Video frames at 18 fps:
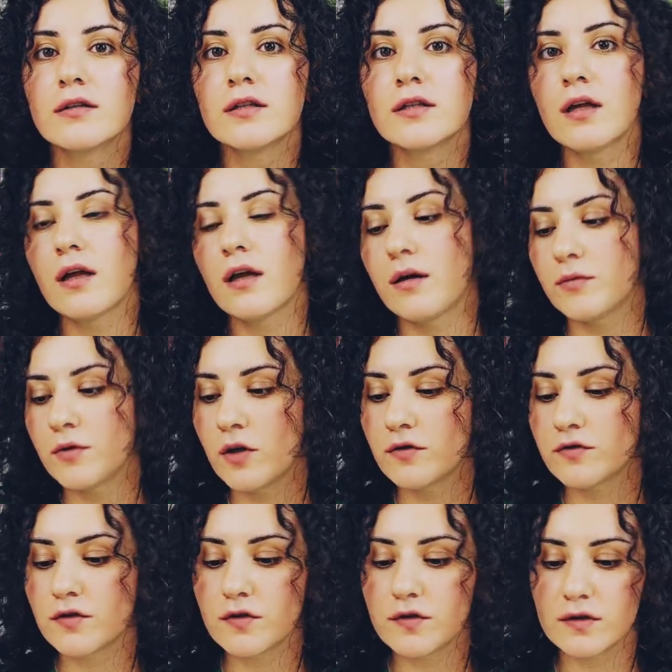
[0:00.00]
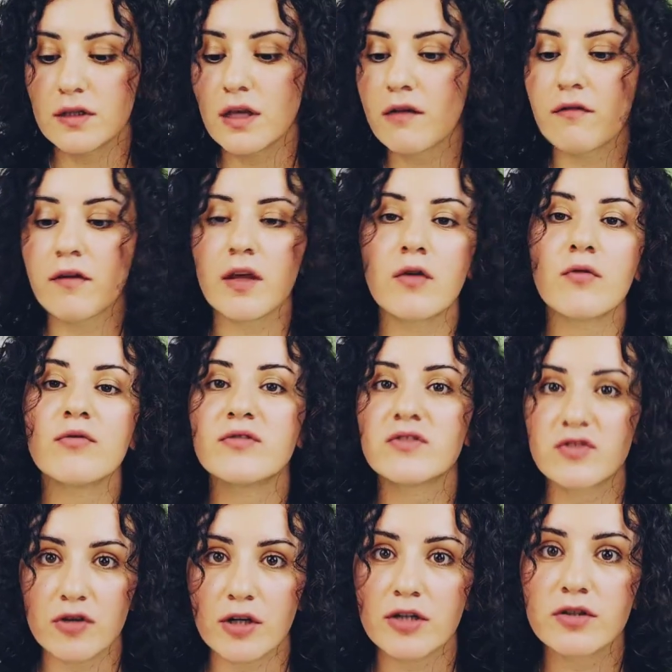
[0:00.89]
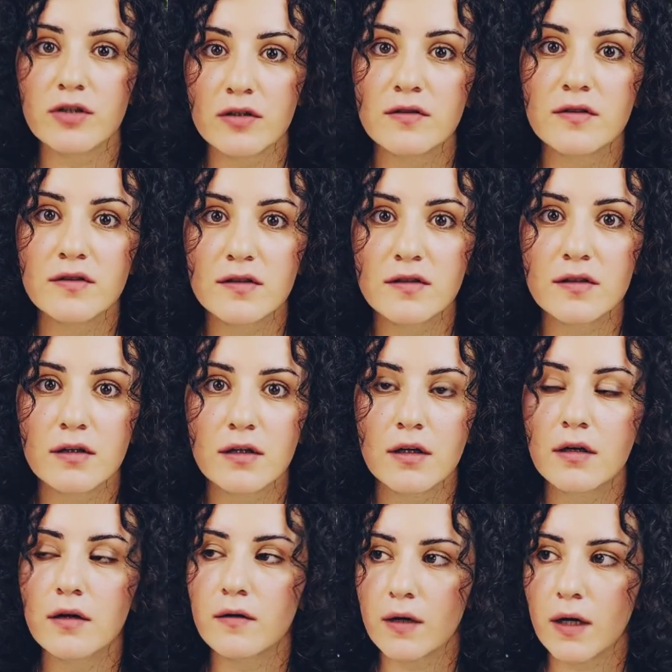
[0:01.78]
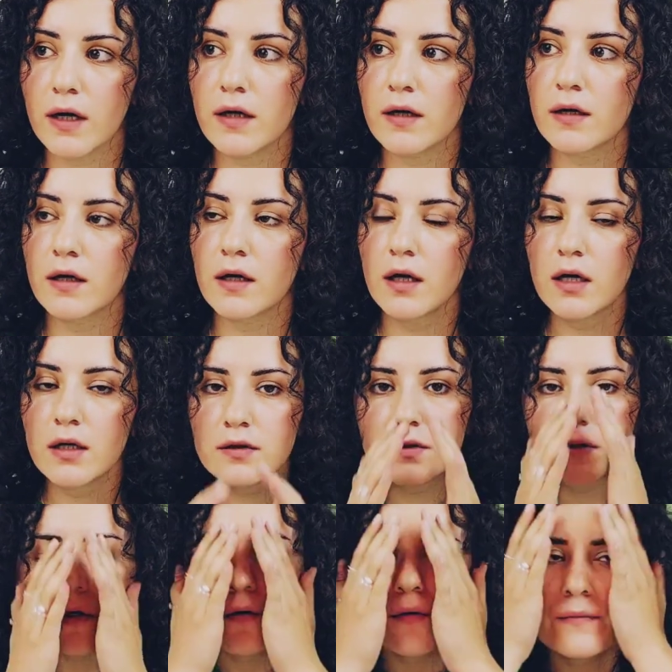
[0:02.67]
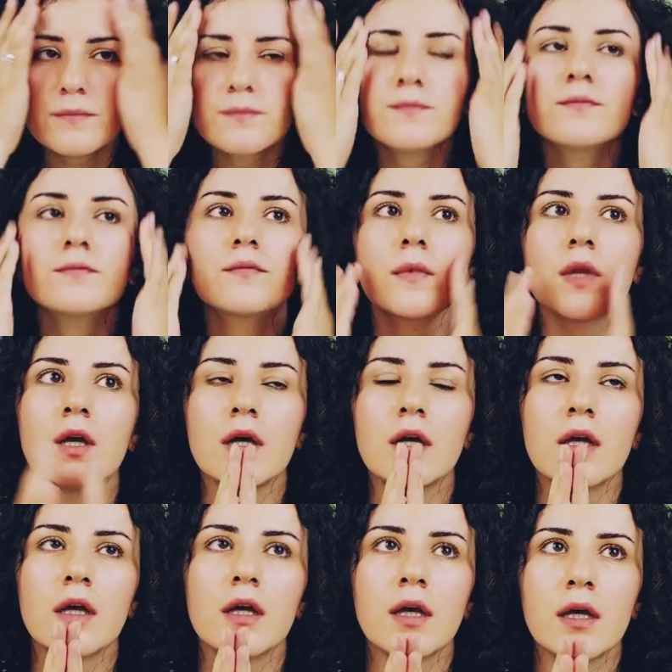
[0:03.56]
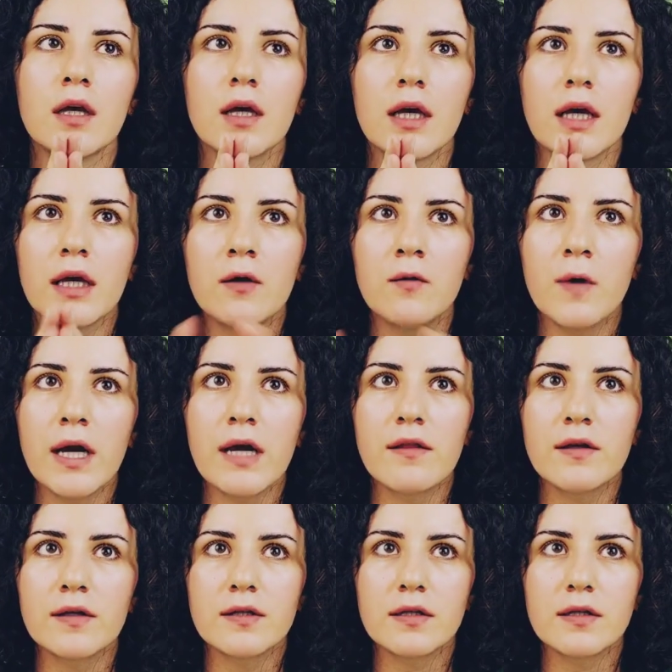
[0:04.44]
I'm not just giving you instructions, okay? So, in a way, this is